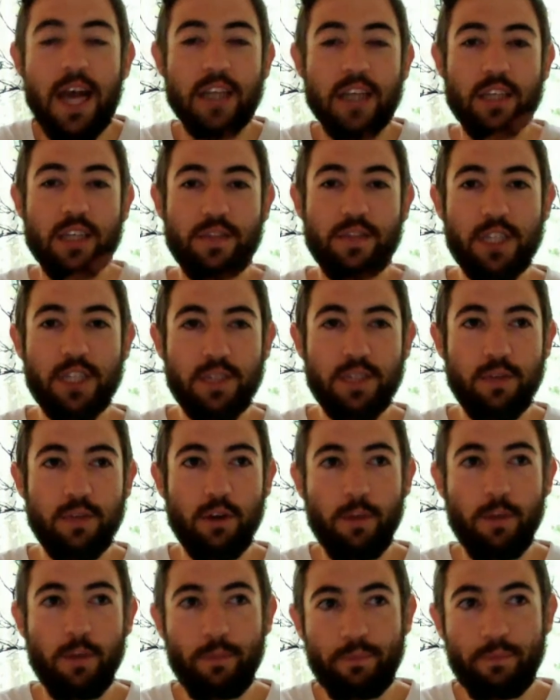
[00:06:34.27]
So first of
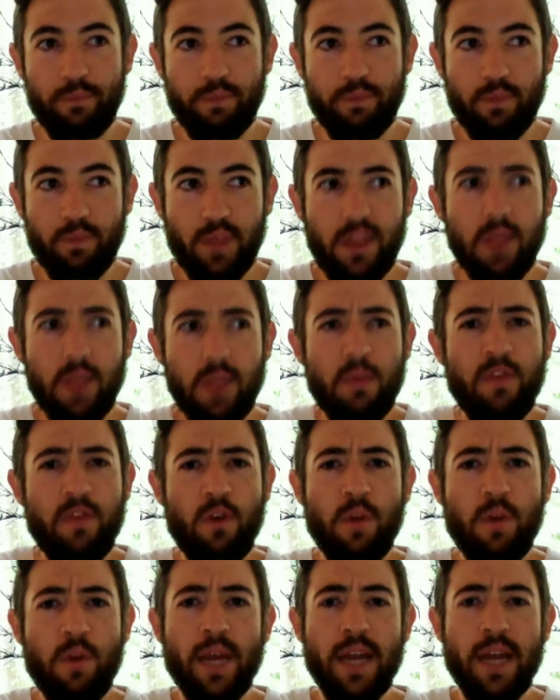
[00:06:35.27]
all,
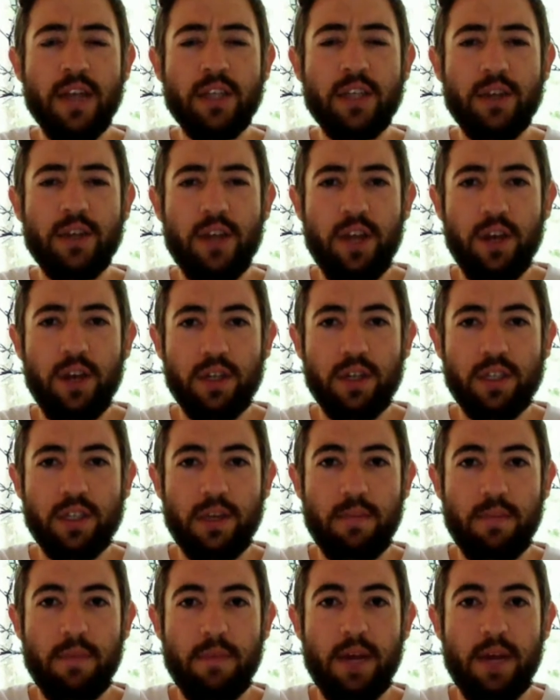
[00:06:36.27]
before we get into, I know you got
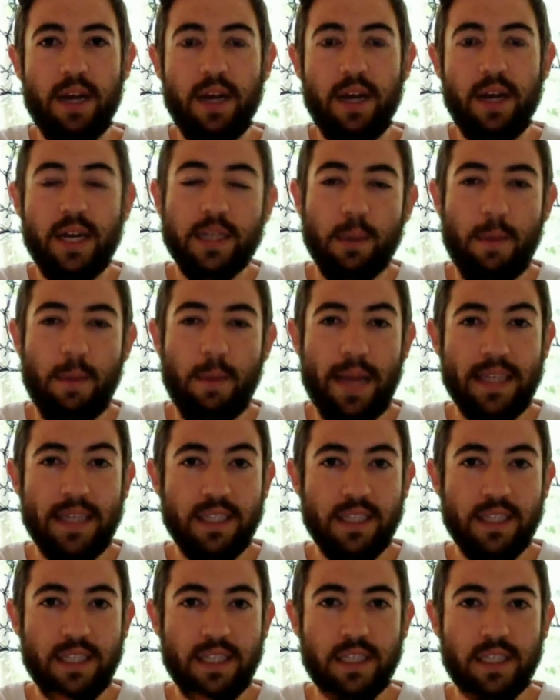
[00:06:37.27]
some
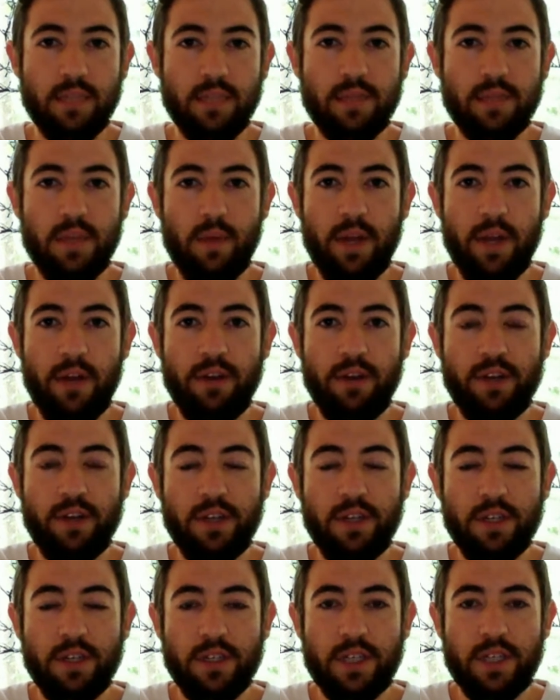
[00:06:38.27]
amazing systems that we're going to
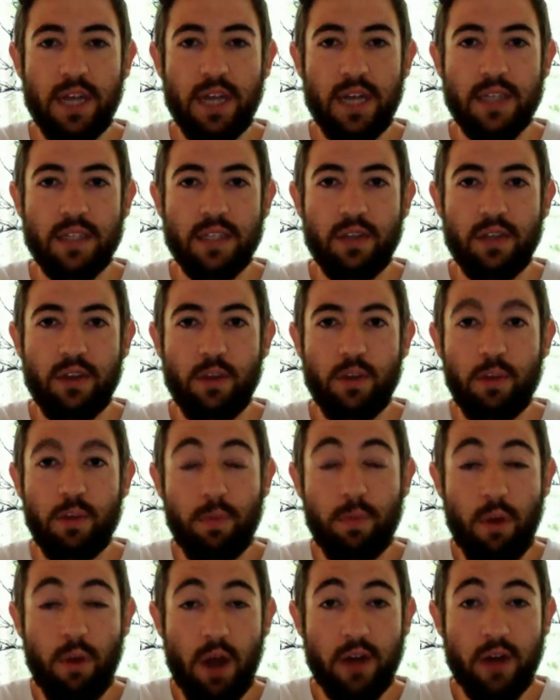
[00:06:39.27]
discuss on your
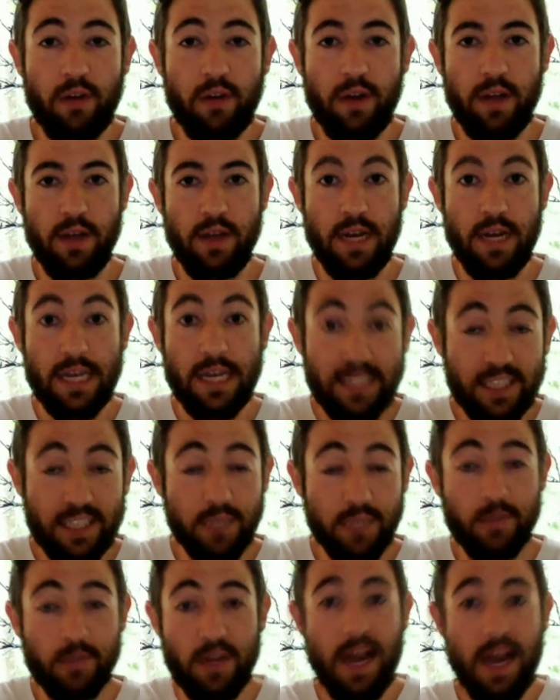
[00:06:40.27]
proprietary
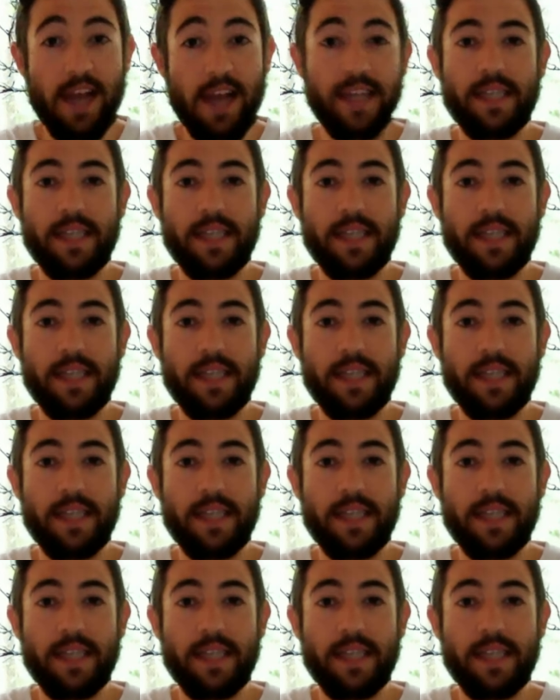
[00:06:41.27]
systems and how you